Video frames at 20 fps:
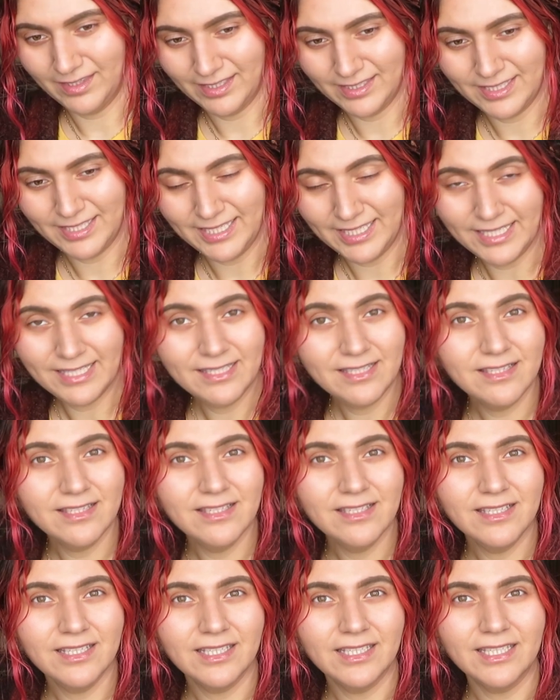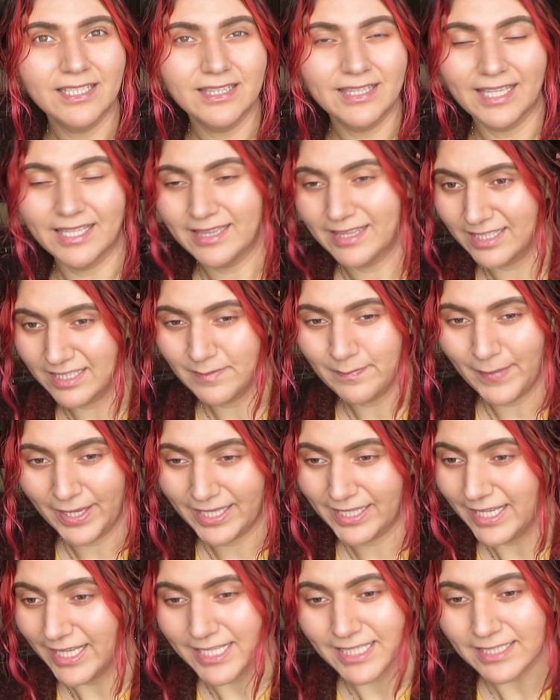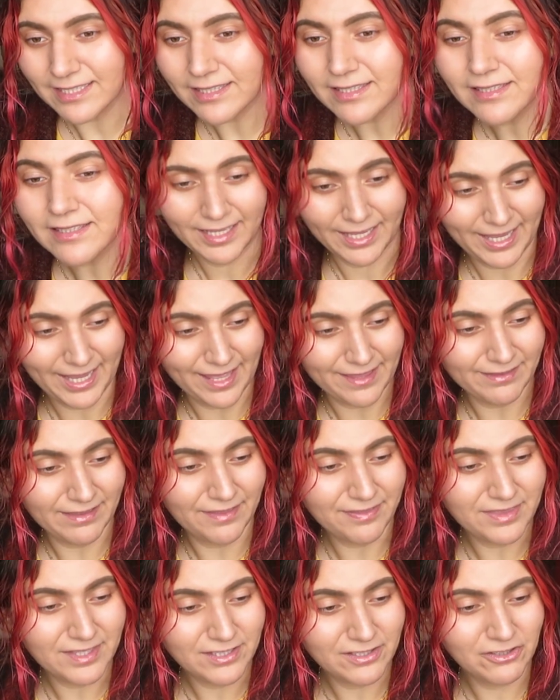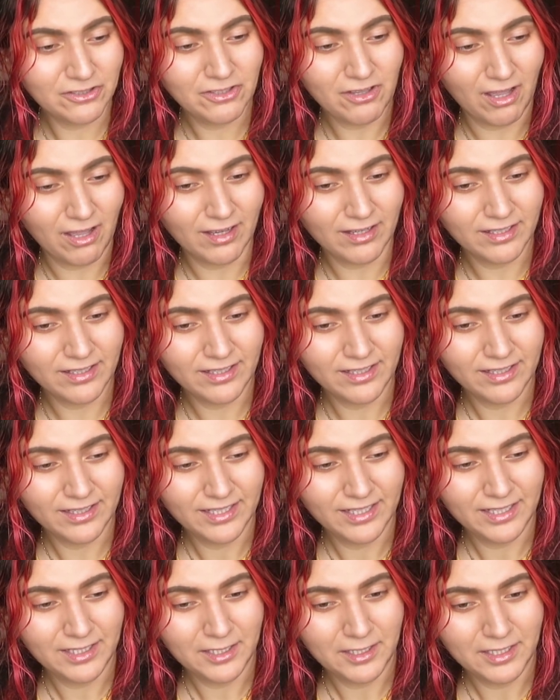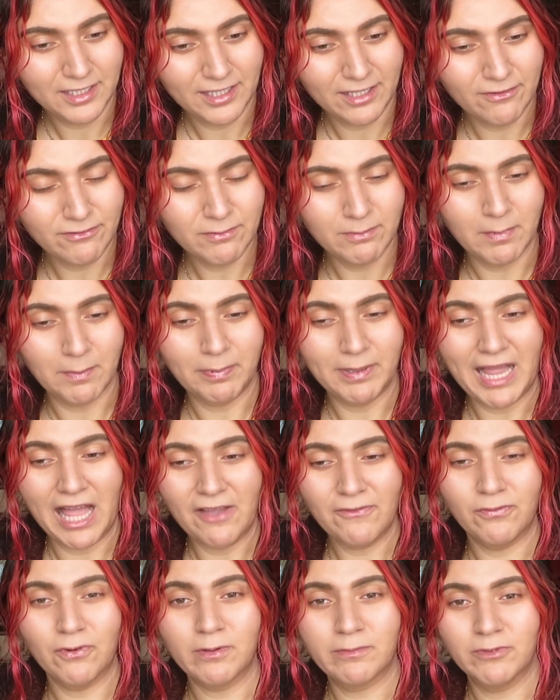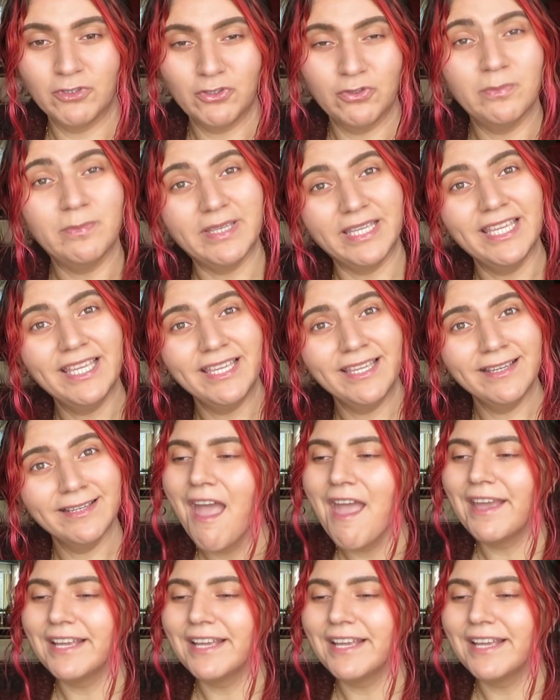The tease that this man is and that this song gives him a platform to be